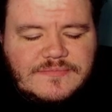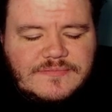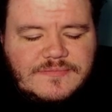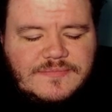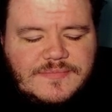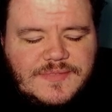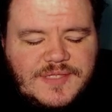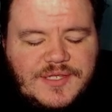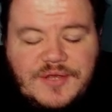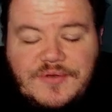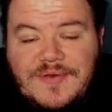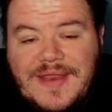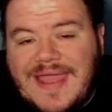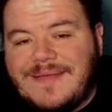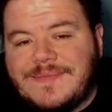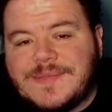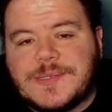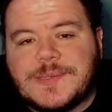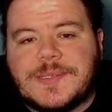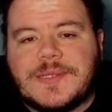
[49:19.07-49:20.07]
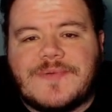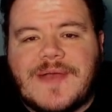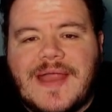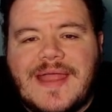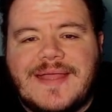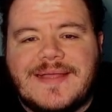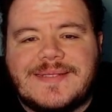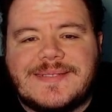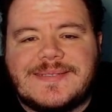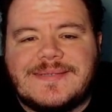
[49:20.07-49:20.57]
new names for the
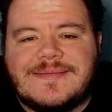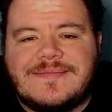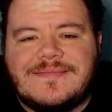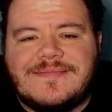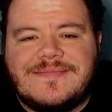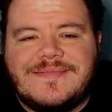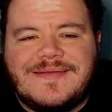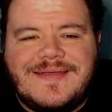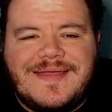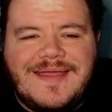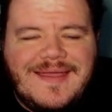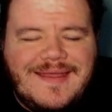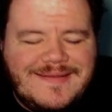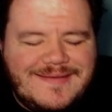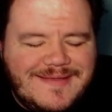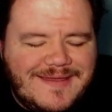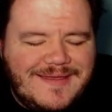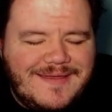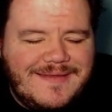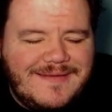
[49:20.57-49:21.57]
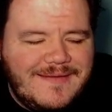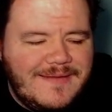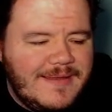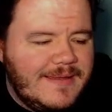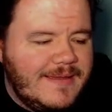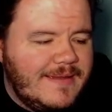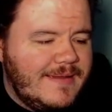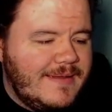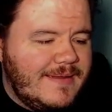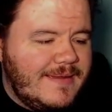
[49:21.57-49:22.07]
ranks, and I
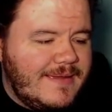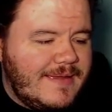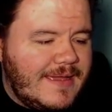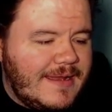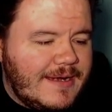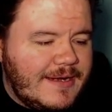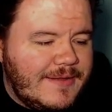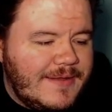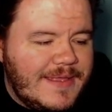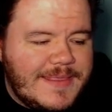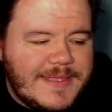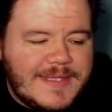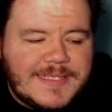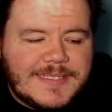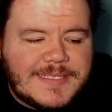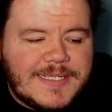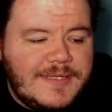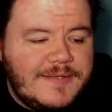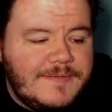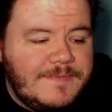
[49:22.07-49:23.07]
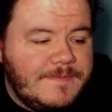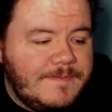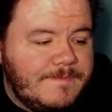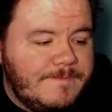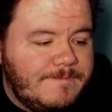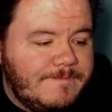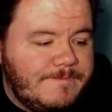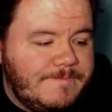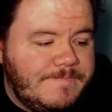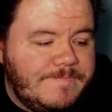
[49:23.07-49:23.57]
don't know. I think it's good.
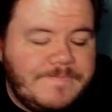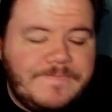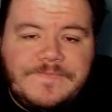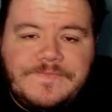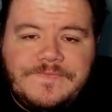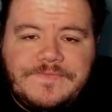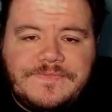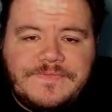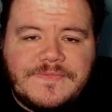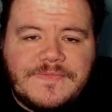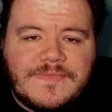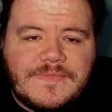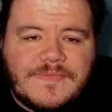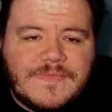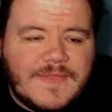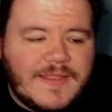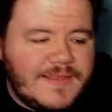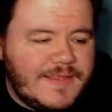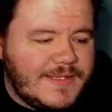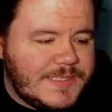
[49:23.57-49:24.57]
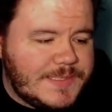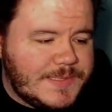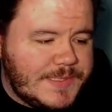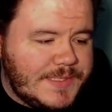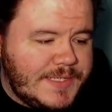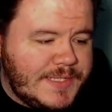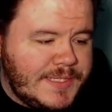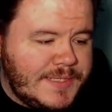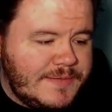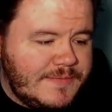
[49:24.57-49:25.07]
I think it's very good.